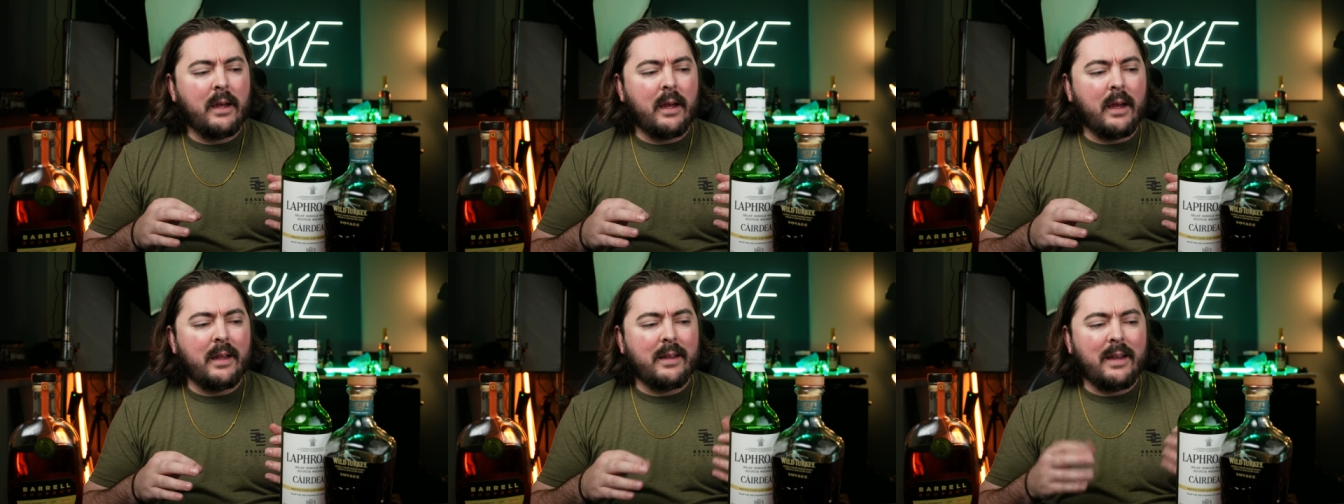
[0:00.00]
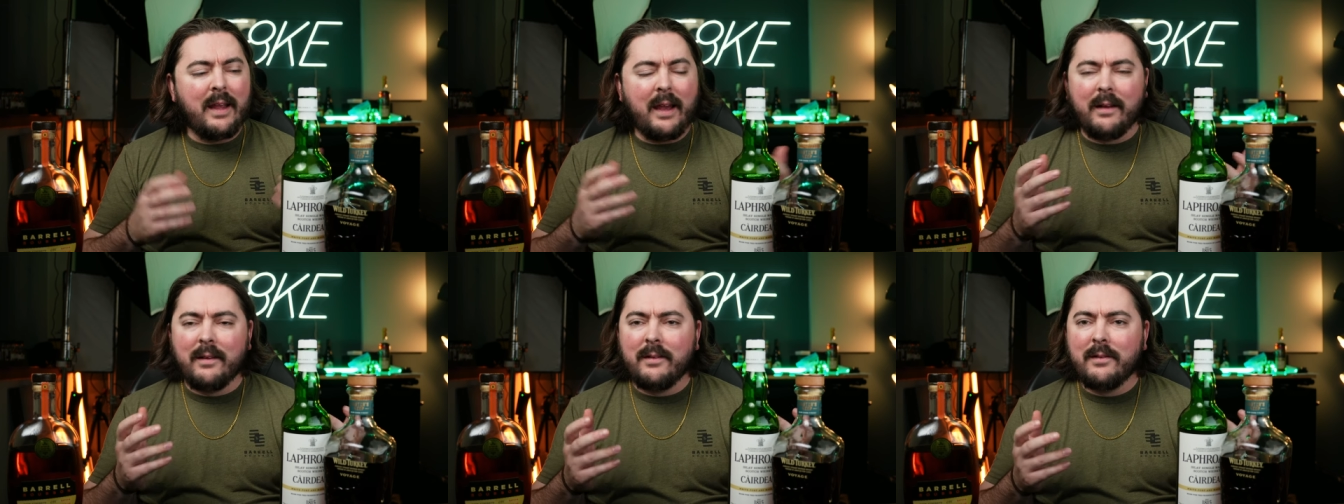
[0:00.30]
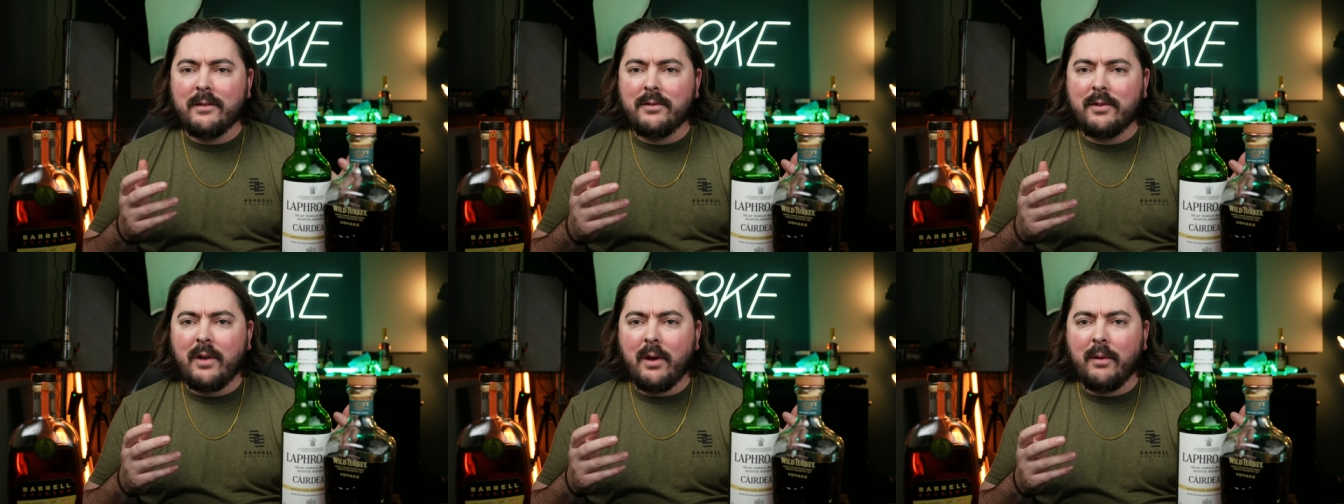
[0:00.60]
And yeah,
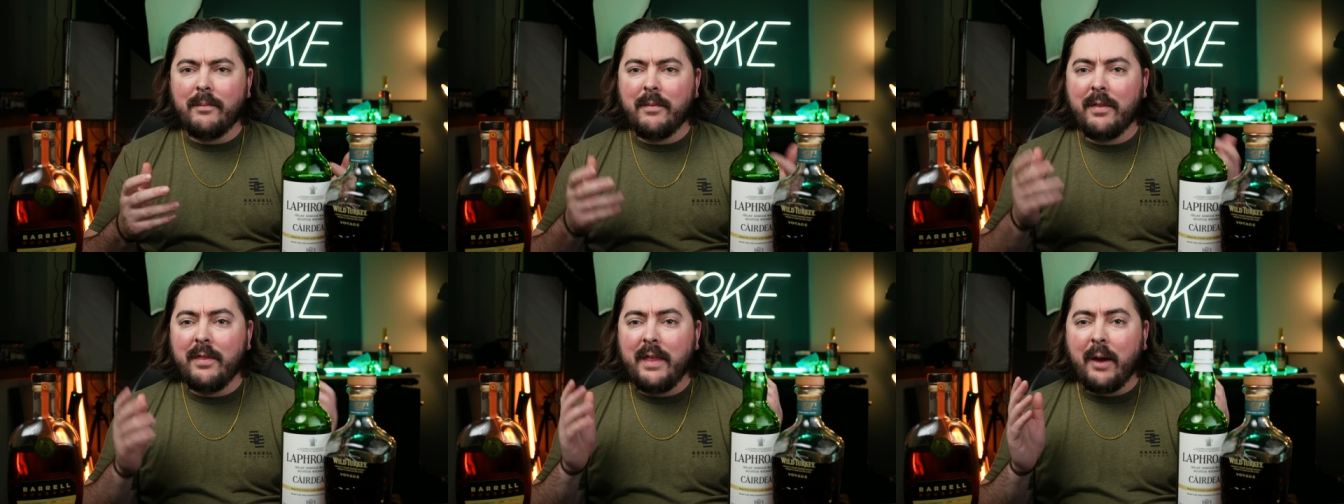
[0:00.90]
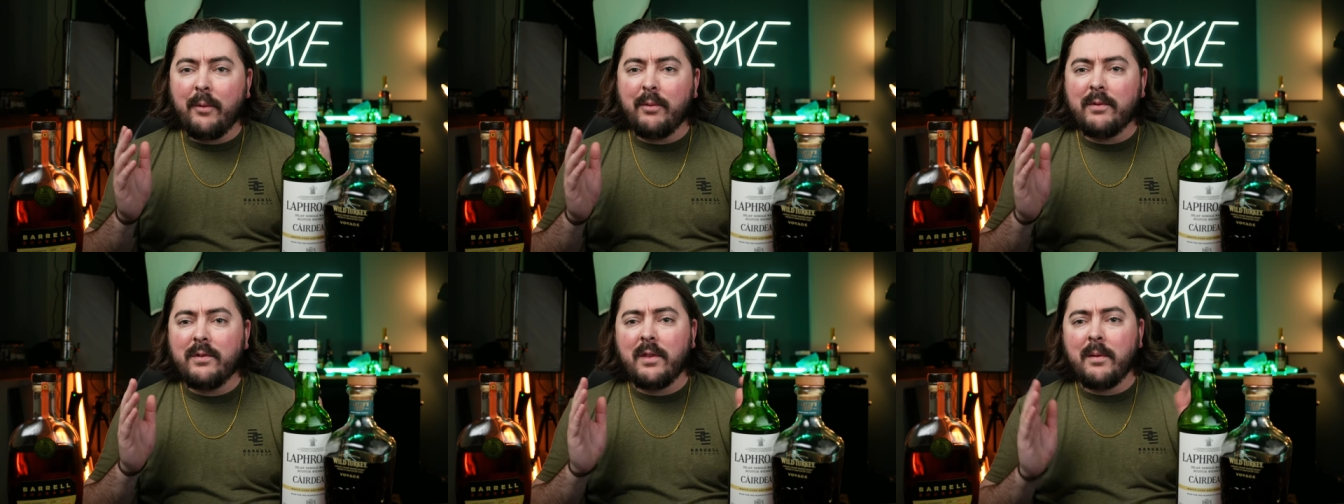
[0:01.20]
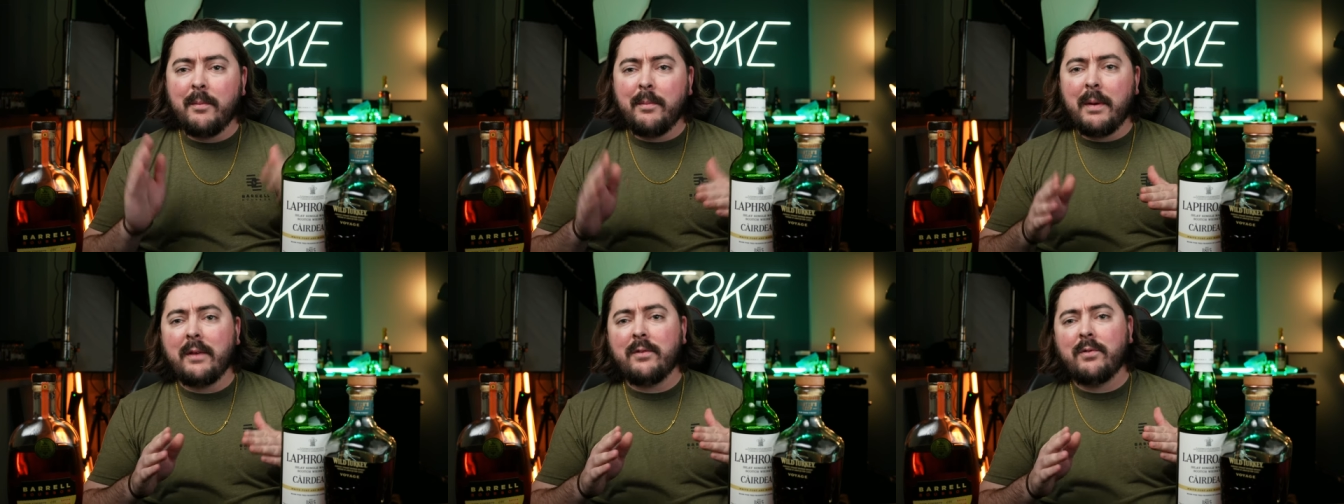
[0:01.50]
so that was
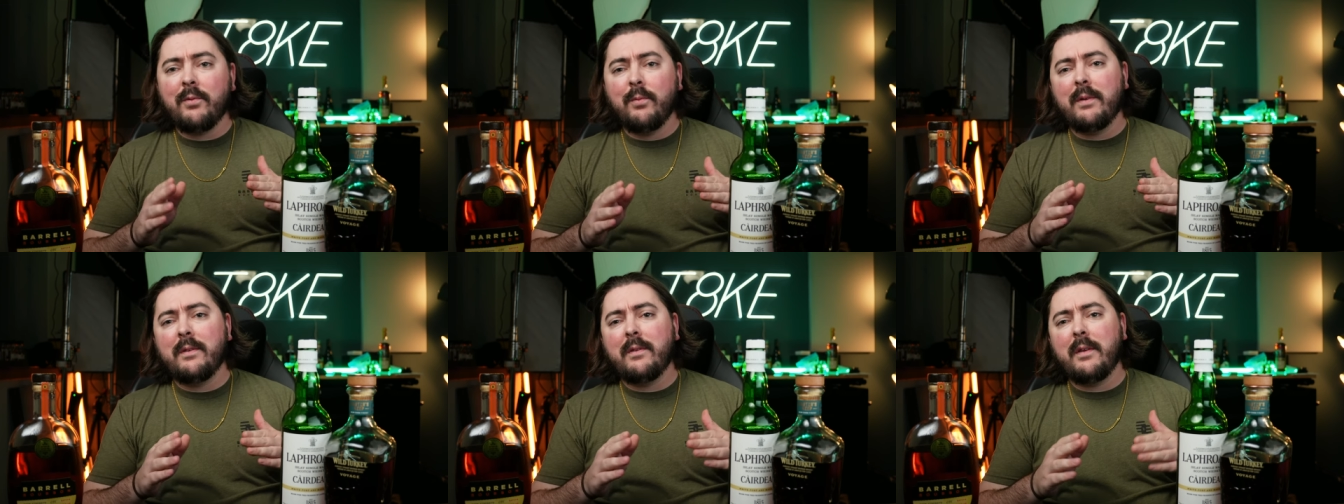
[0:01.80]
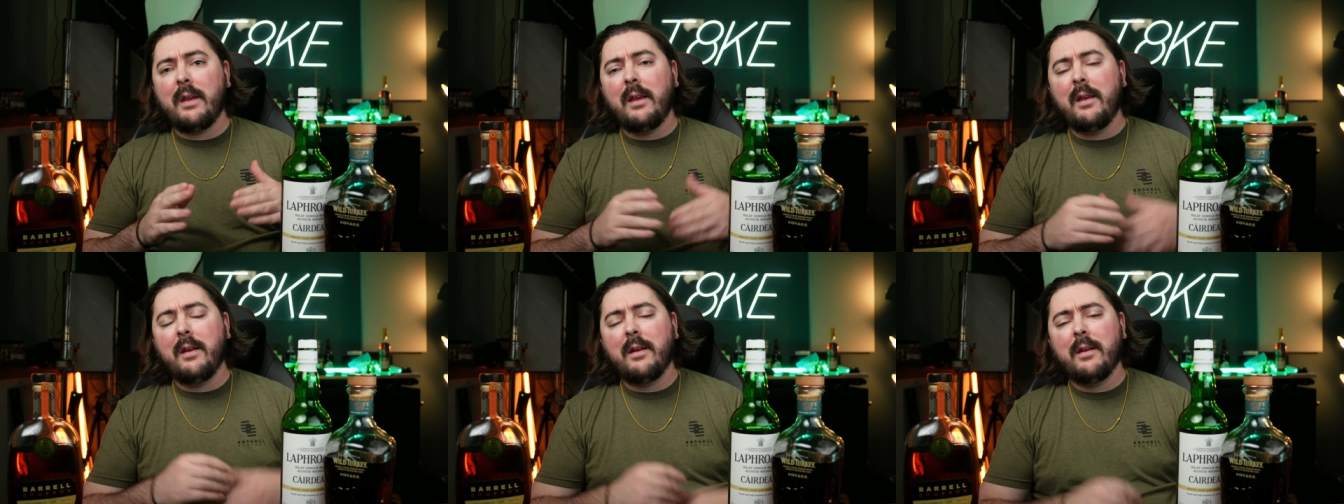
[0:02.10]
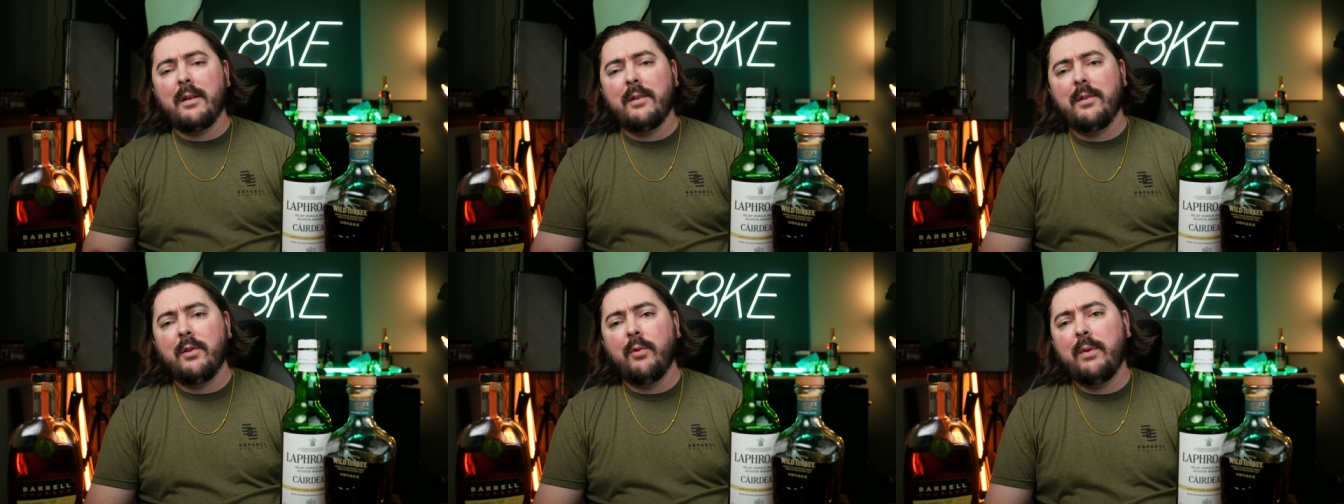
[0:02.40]
the best whiskey
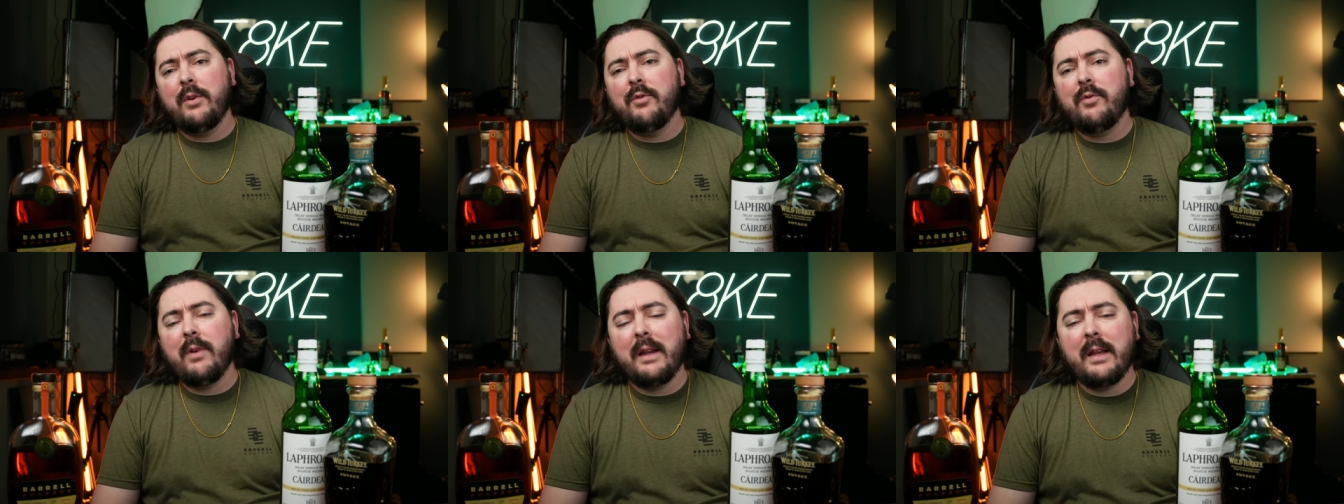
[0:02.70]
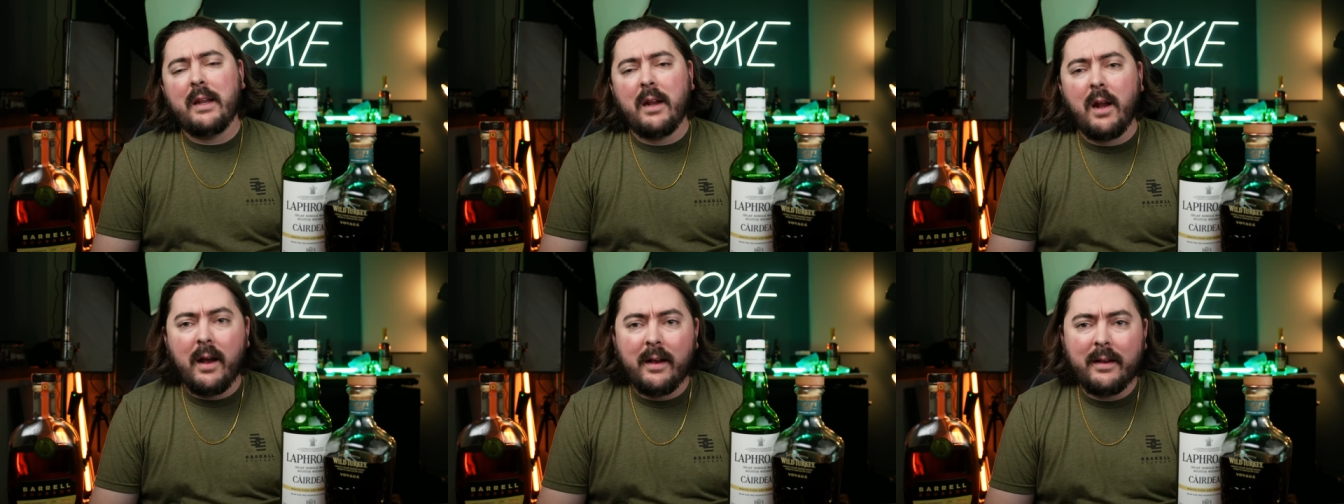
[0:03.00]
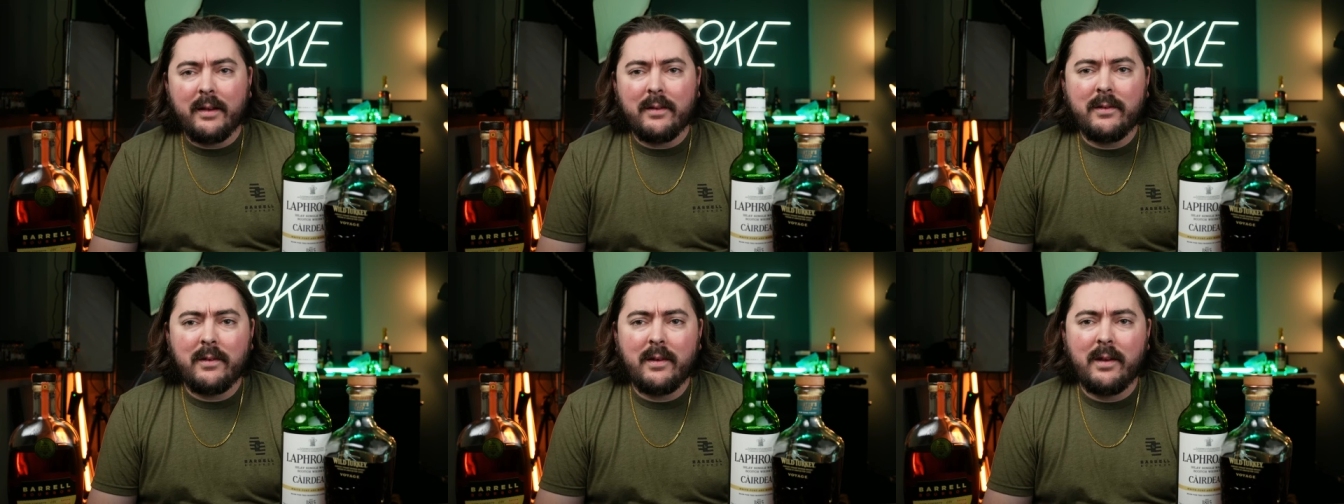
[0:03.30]
that we drank in
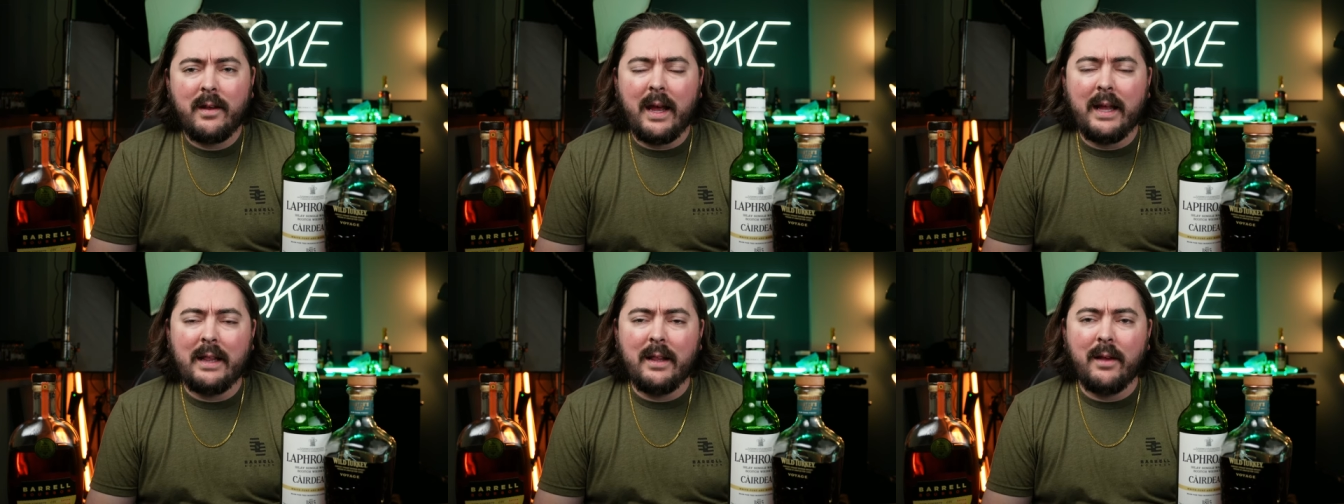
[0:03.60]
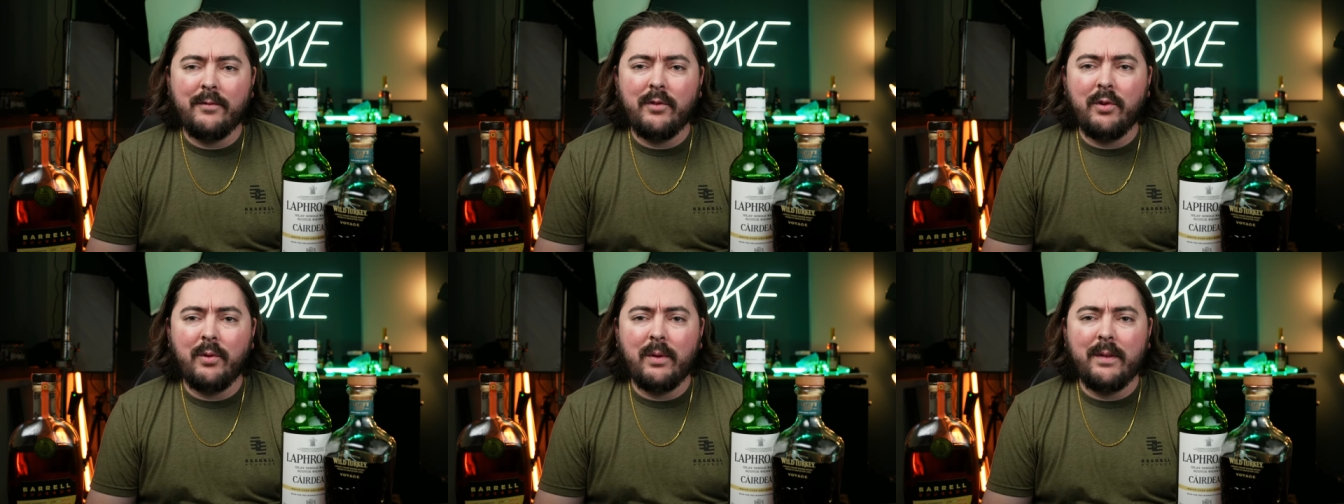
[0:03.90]
August. I love